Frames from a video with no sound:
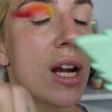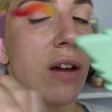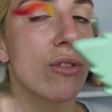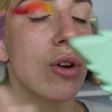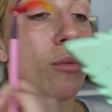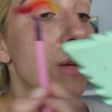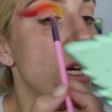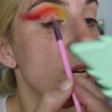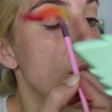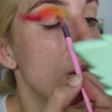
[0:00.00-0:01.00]
I have to go blend
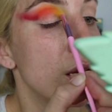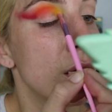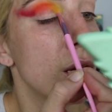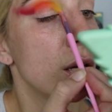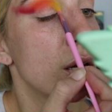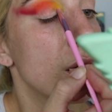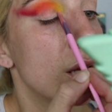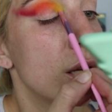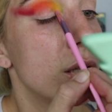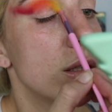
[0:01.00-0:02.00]
again. I
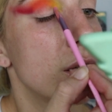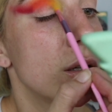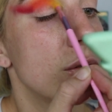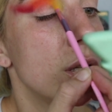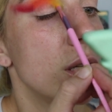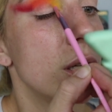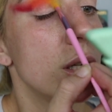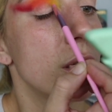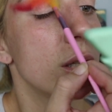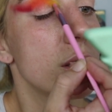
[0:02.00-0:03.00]
like to go
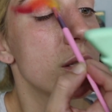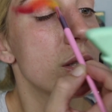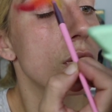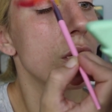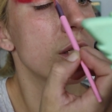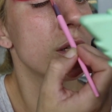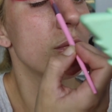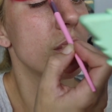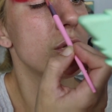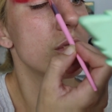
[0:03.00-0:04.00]
in circular
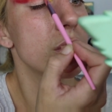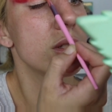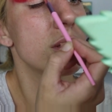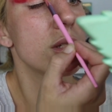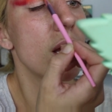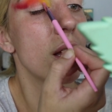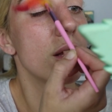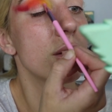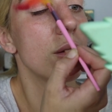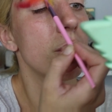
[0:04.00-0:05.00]
motions
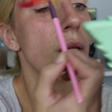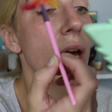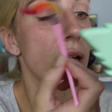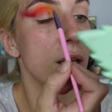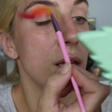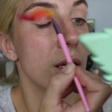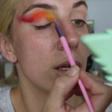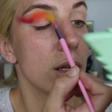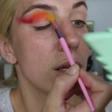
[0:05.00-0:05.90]
as I'm packing,